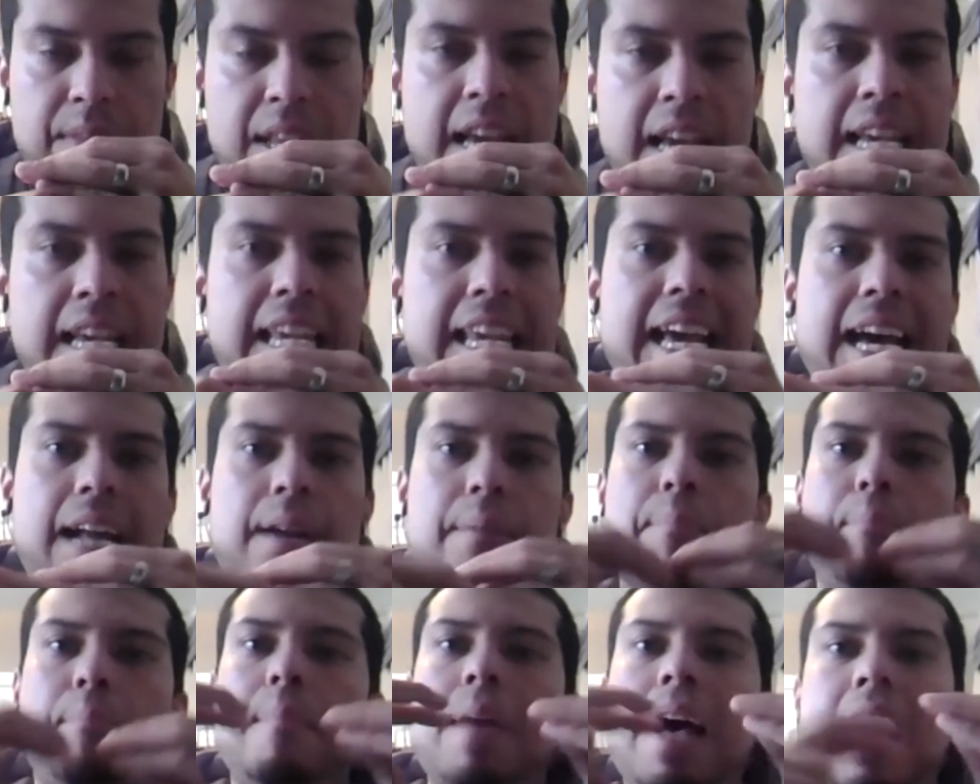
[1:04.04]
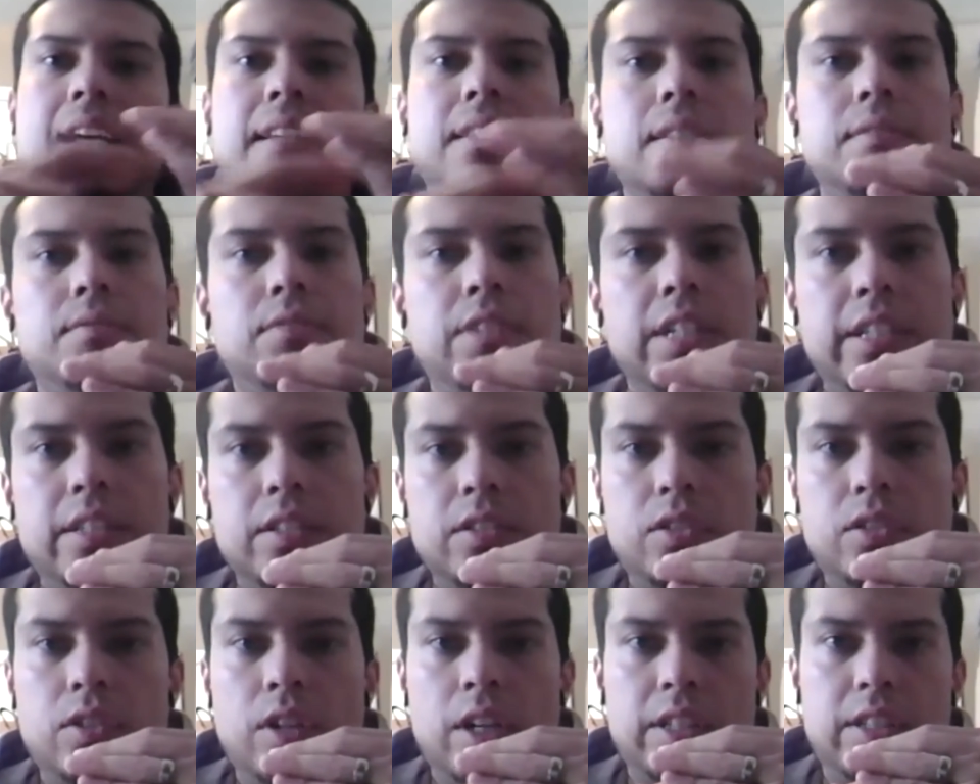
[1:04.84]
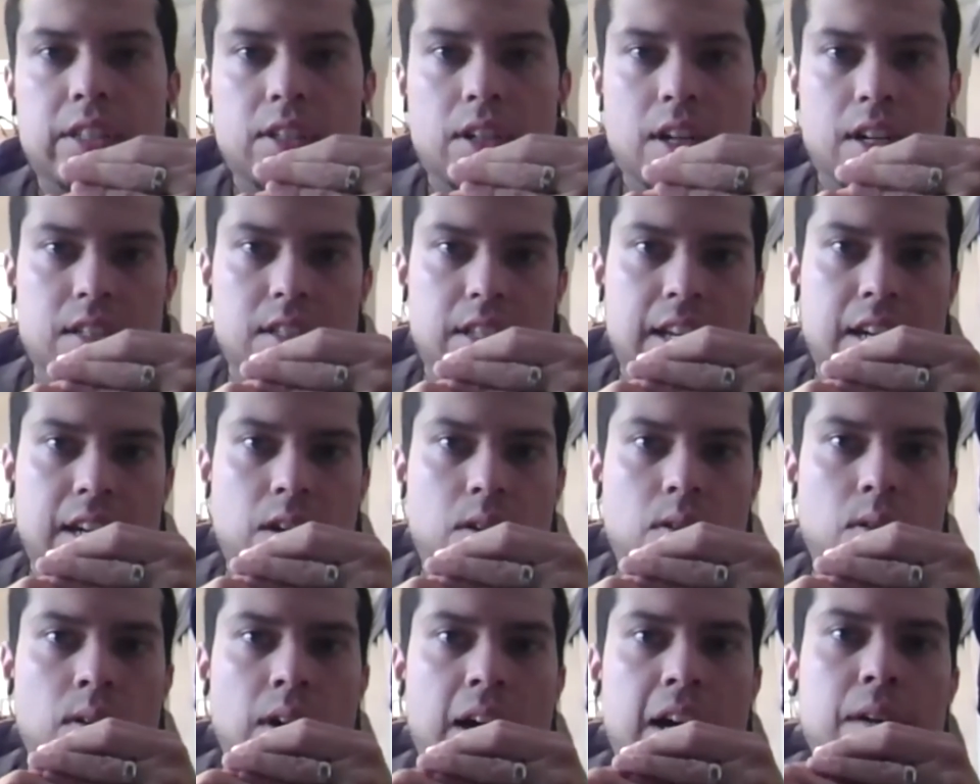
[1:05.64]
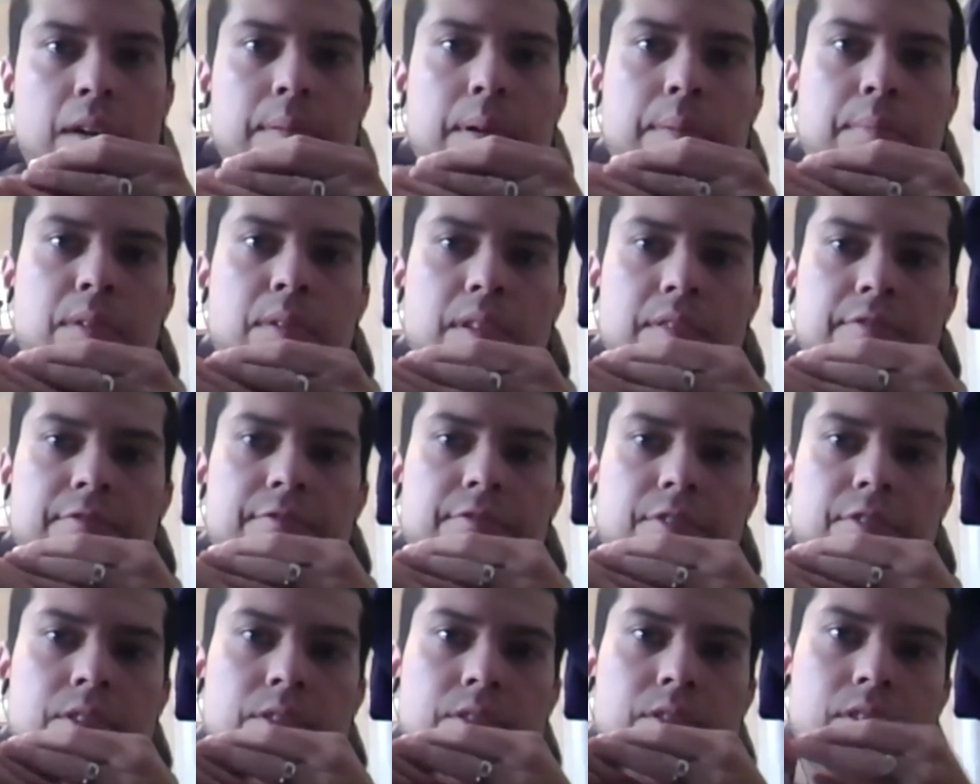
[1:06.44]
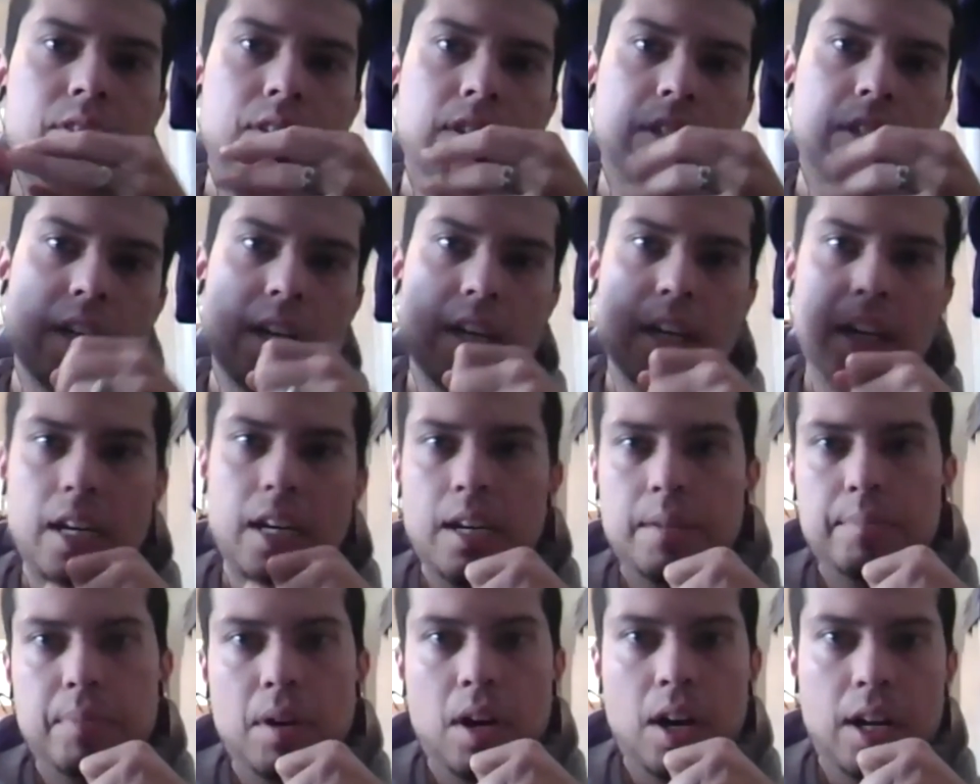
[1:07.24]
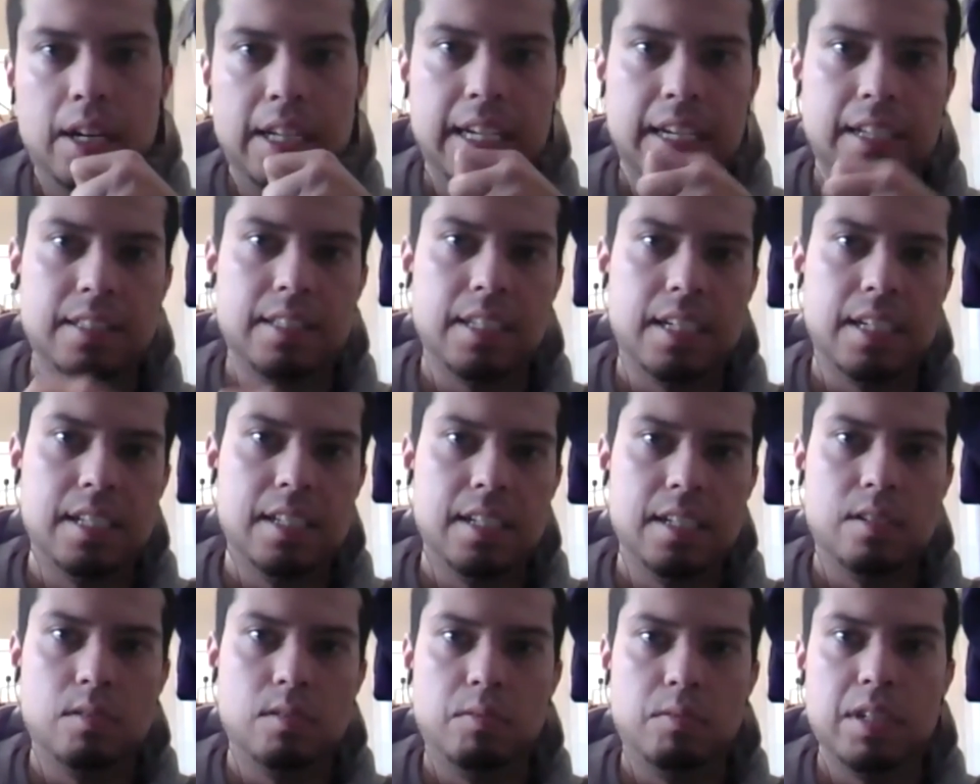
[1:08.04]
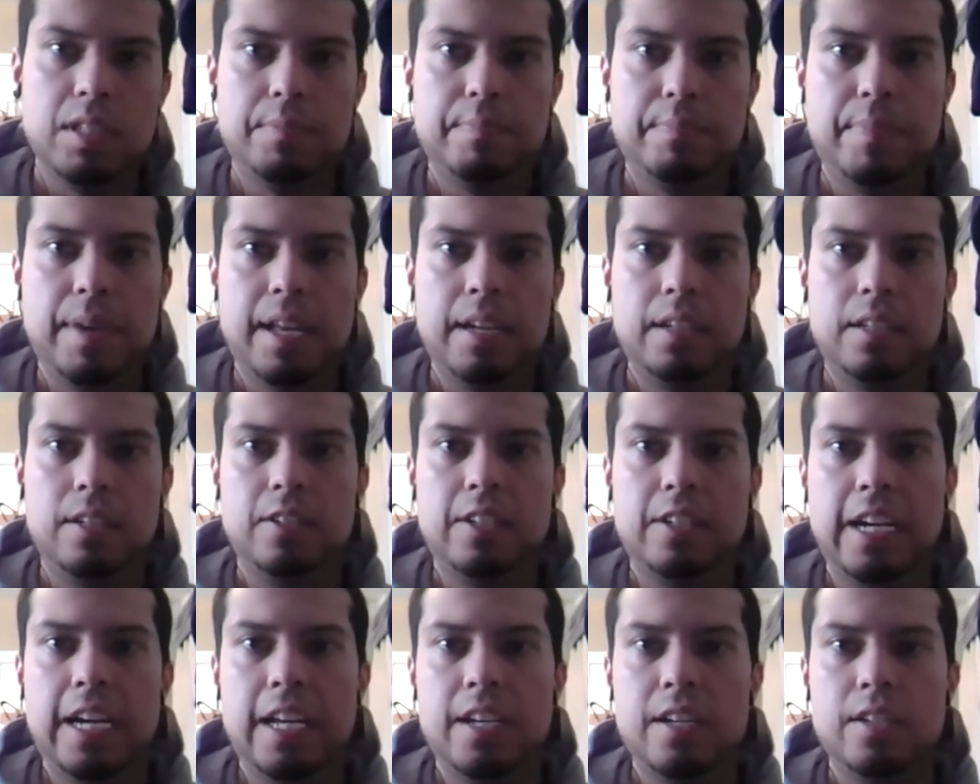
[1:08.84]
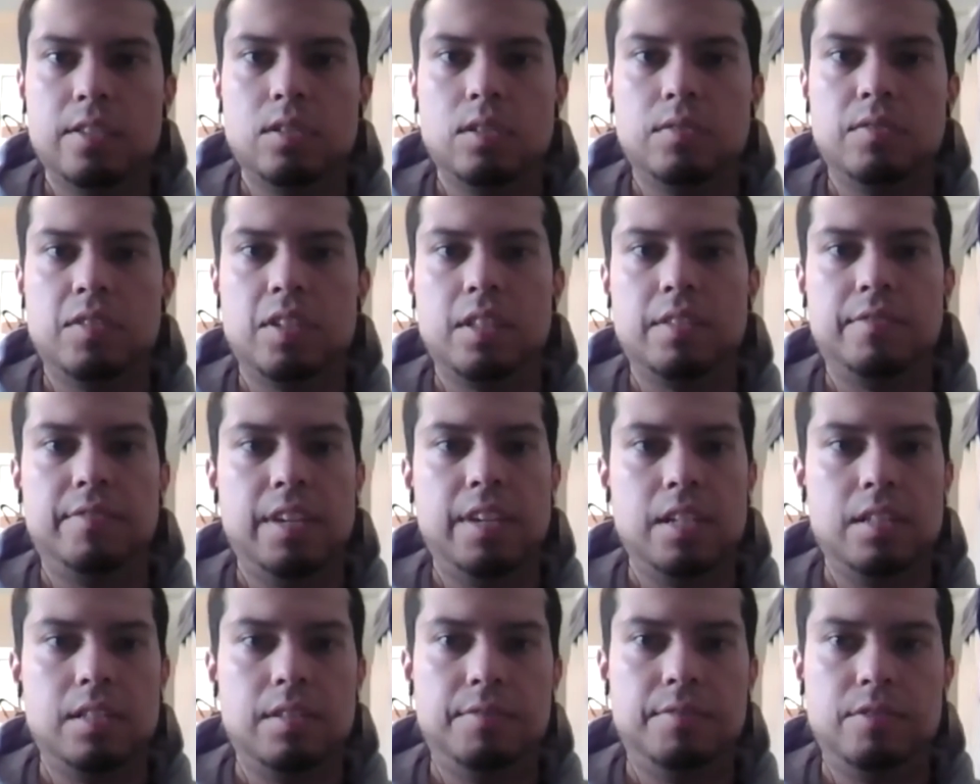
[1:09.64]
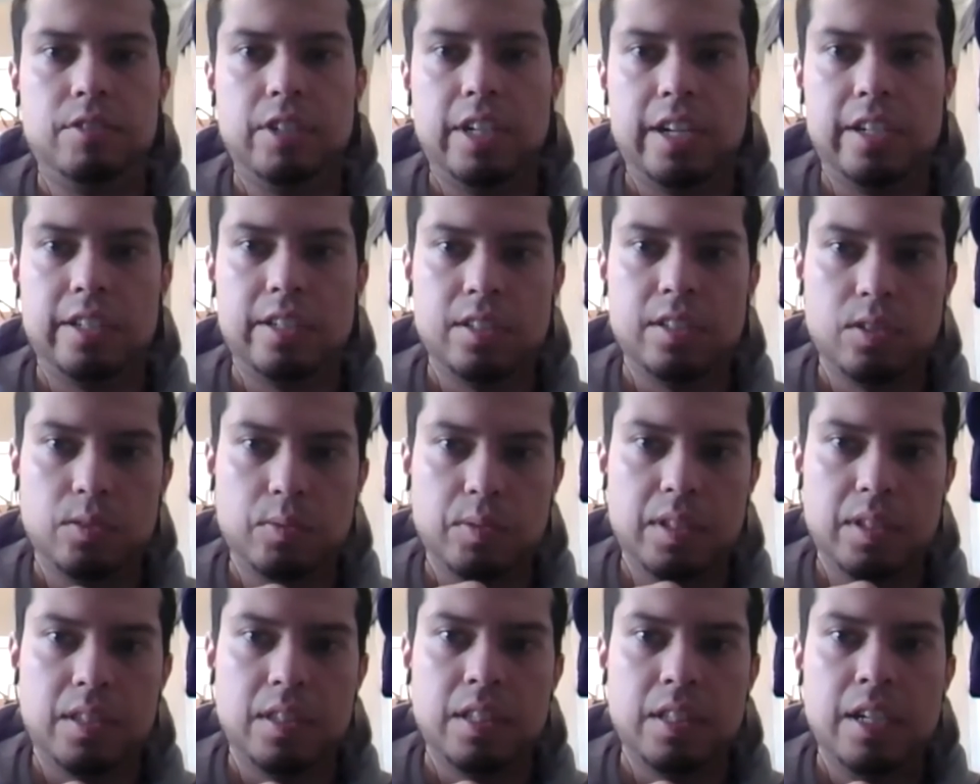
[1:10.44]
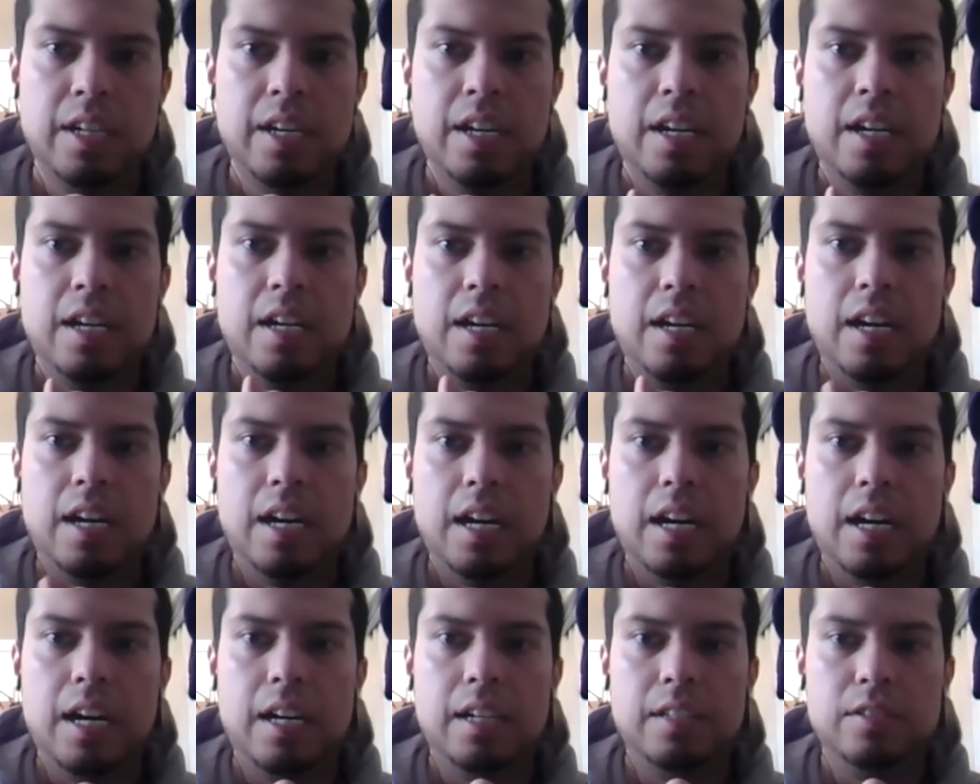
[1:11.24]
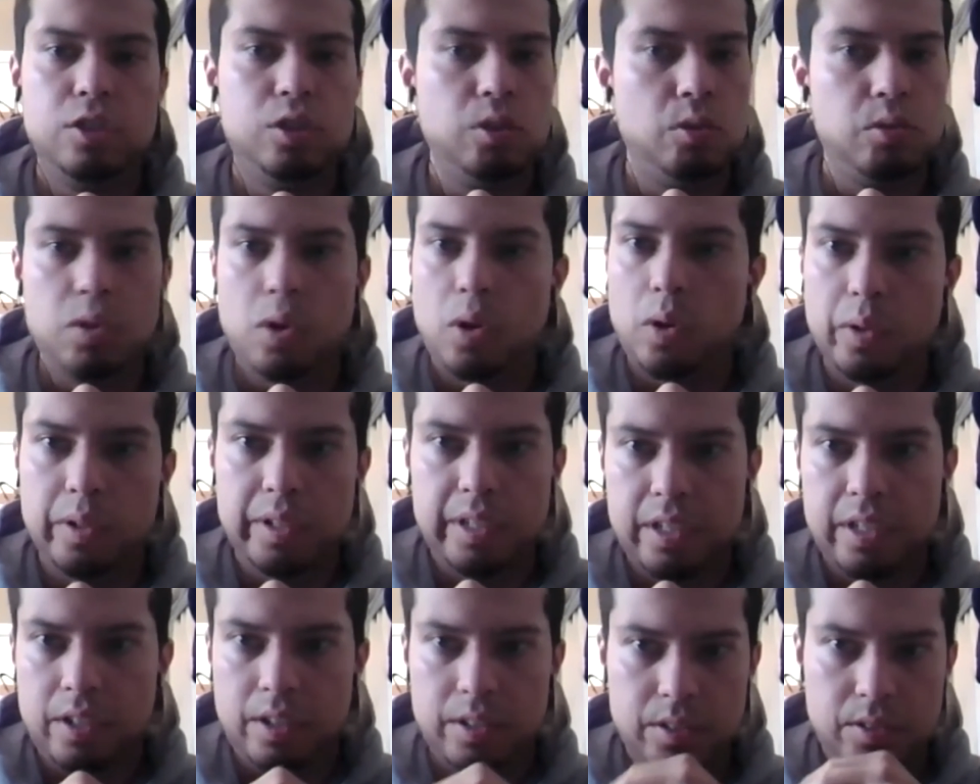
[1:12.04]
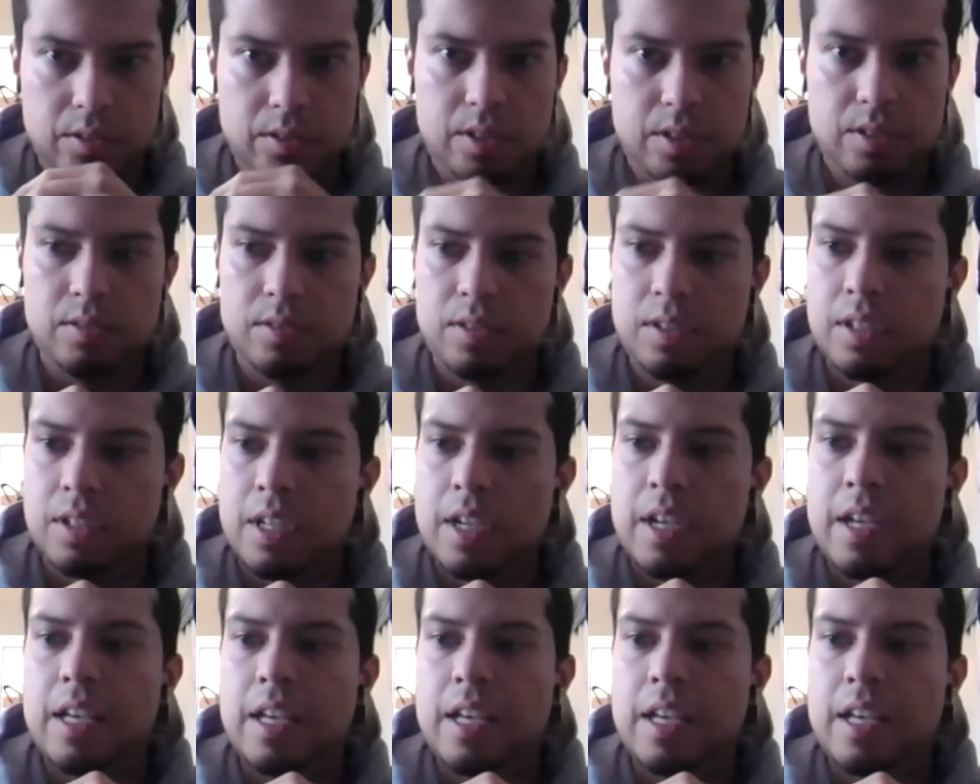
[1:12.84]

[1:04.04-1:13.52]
He had a massive reconstruction on his ankle. I remember the first podcast I did with Ben Kukanis over at the Fantasy Free Agents with Joe Dolan and all those dudes.